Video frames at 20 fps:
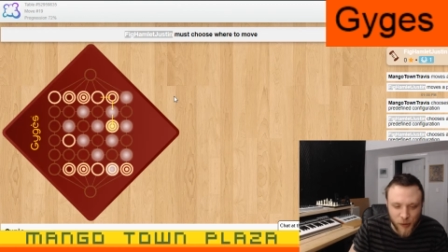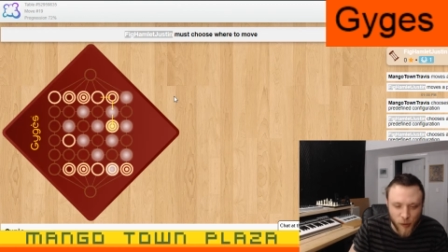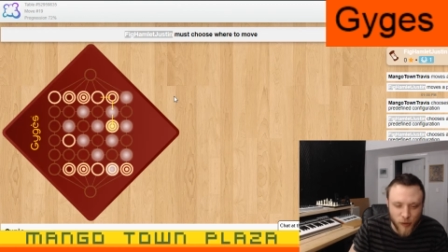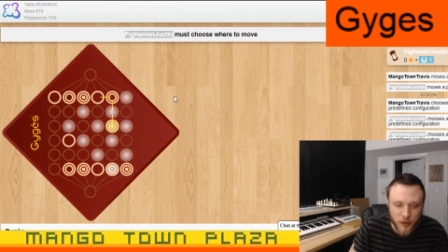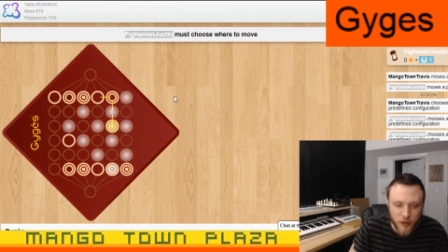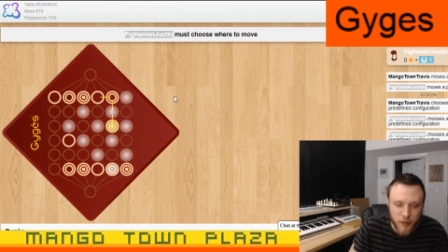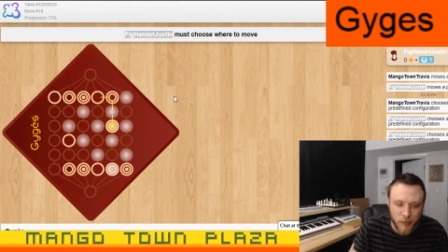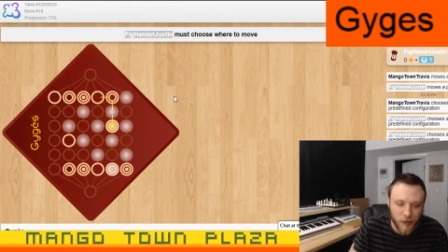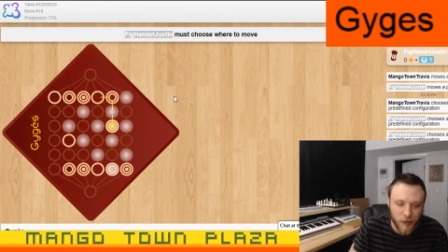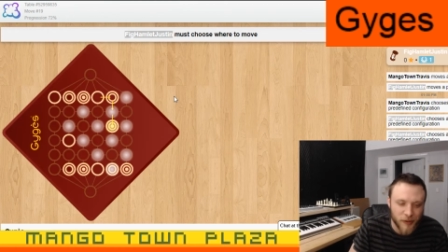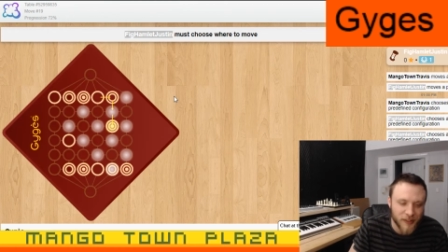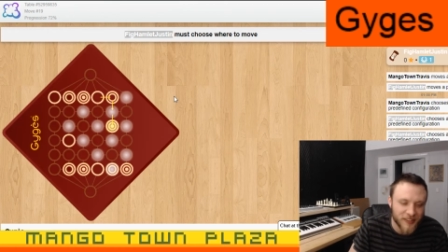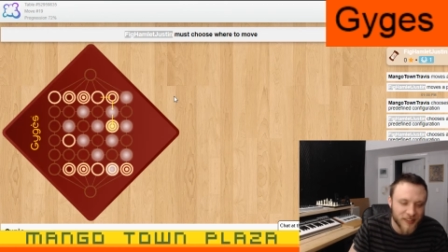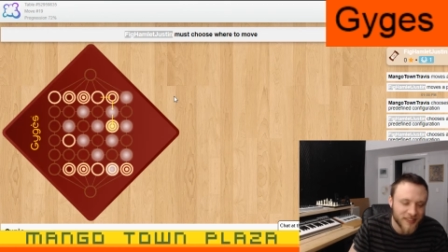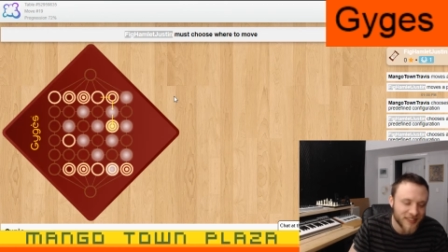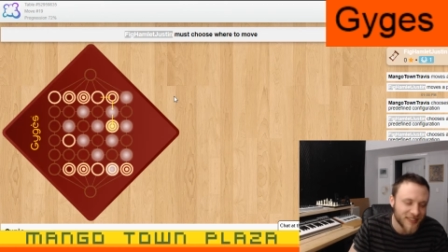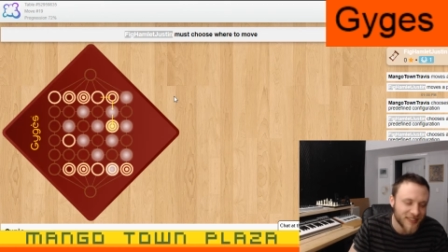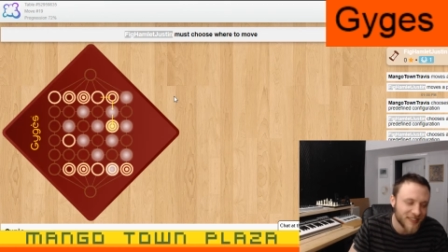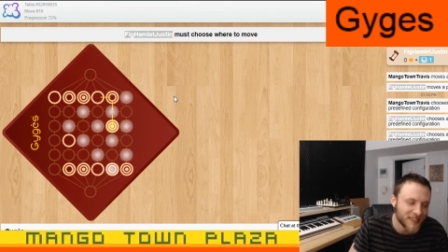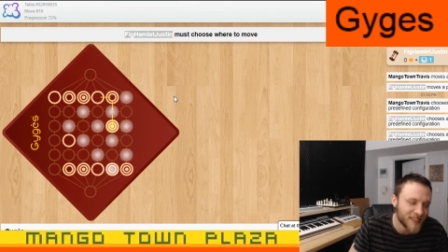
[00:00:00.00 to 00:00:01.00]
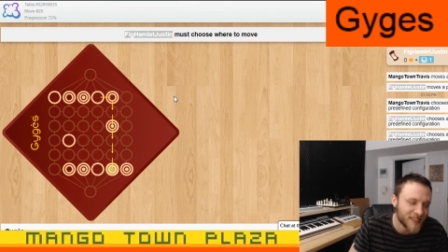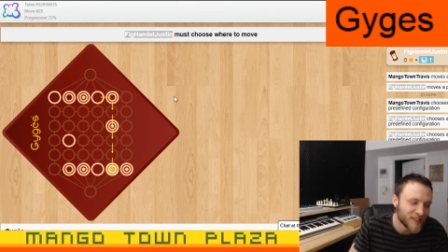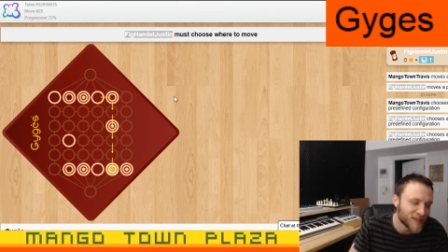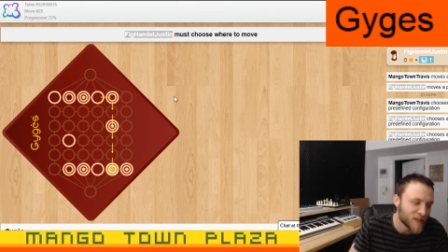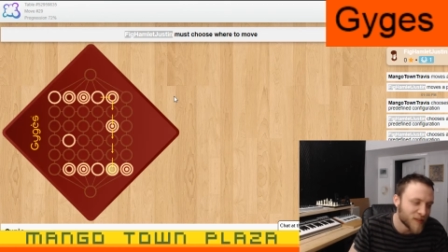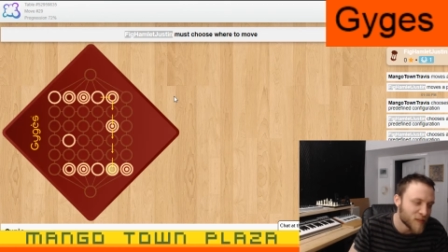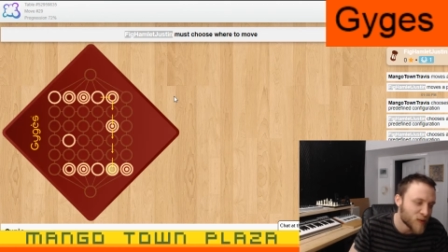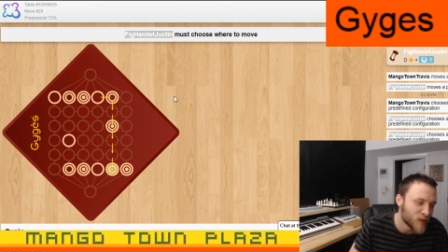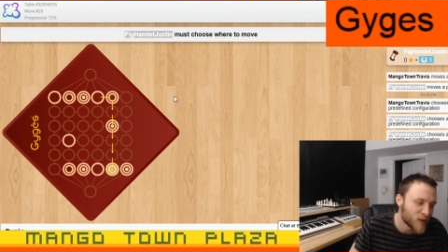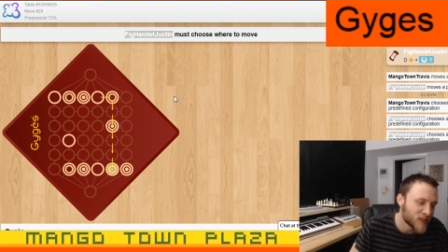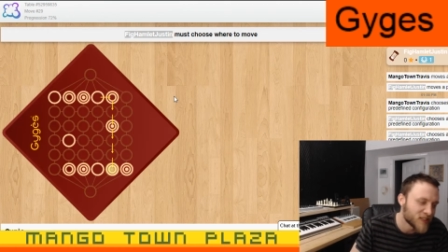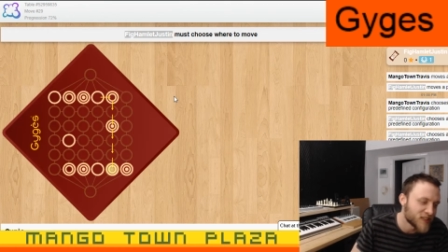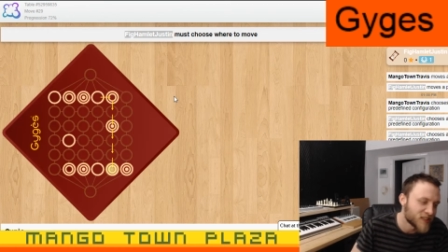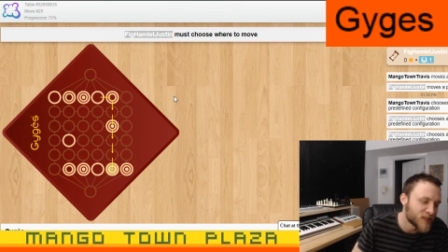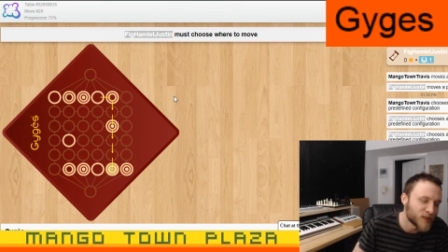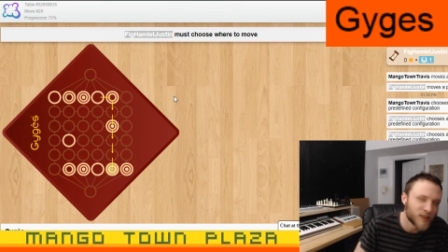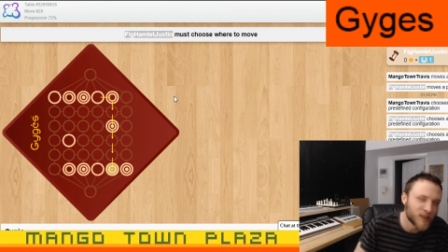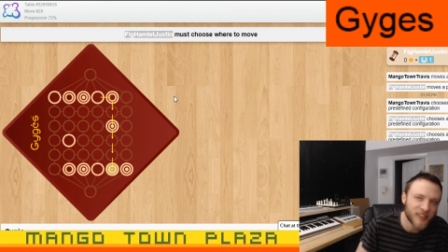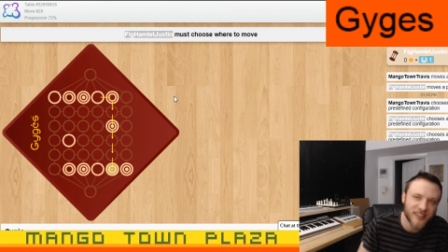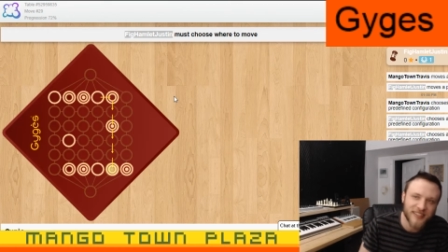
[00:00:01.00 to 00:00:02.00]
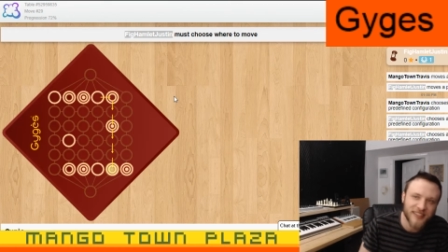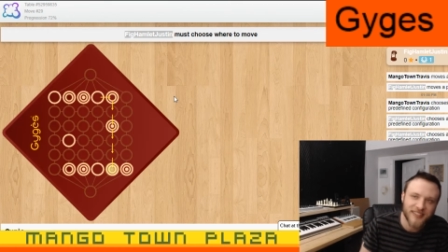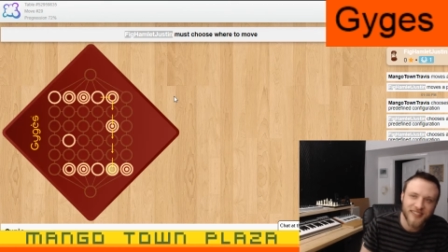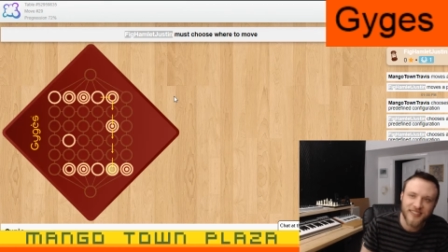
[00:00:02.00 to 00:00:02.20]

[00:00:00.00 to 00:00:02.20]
Orange Brutus from Orange Julius.